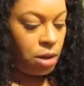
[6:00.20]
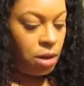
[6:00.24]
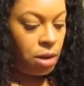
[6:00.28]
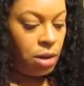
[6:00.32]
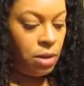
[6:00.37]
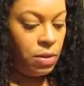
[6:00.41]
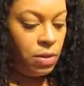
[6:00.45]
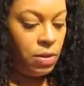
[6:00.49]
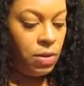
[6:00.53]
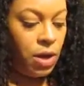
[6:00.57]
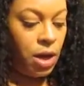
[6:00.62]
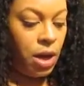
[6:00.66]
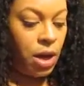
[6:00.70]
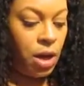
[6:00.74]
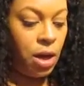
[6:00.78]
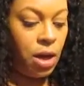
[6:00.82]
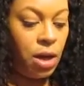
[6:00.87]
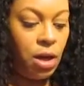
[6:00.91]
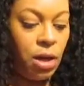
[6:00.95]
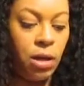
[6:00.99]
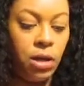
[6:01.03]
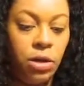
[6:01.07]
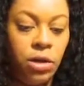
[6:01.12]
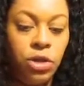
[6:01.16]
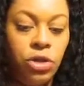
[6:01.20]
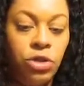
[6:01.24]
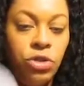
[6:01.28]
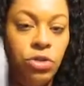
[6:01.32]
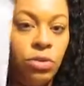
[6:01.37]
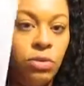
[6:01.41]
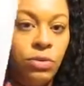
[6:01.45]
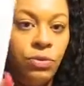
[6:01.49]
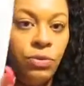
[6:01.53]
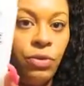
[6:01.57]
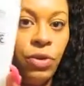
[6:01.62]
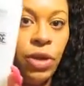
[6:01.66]
the
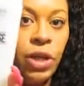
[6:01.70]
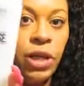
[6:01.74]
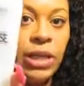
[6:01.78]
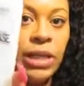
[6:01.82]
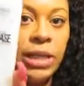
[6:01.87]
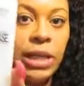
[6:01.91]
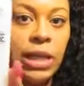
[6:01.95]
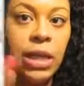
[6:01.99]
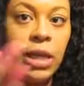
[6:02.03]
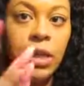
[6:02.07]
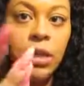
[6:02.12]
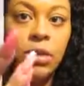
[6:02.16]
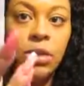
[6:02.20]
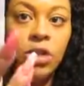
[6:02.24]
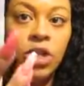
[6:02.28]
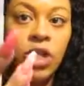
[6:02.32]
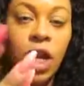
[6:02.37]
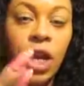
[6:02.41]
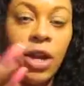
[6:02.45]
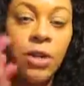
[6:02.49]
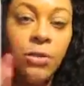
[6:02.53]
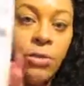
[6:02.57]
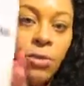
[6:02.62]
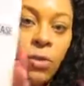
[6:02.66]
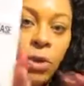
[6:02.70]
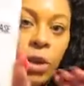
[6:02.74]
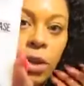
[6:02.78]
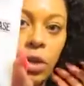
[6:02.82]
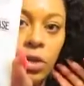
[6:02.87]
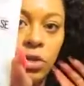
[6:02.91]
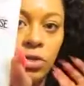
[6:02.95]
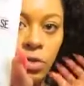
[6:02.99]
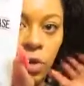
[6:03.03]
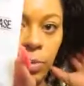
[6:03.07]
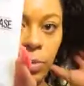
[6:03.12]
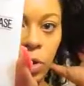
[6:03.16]
Frizzies John
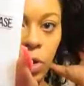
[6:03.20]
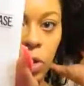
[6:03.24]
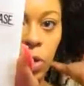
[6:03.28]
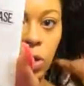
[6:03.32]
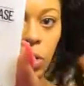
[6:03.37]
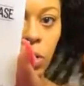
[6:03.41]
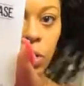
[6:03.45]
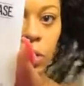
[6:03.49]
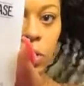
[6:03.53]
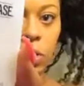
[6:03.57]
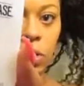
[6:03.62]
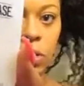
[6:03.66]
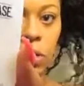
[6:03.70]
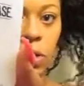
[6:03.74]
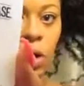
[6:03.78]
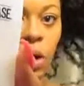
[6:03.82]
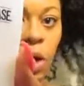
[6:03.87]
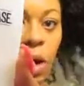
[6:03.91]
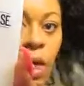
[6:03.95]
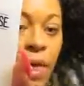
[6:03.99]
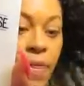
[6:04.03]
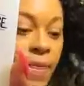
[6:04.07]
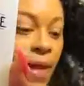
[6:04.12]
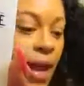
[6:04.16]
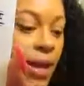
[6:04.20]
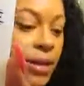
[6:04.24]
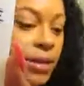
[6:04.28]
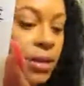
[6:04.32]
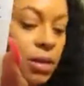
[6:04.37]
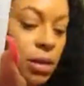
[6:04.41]
Frieda Dream Curls. That's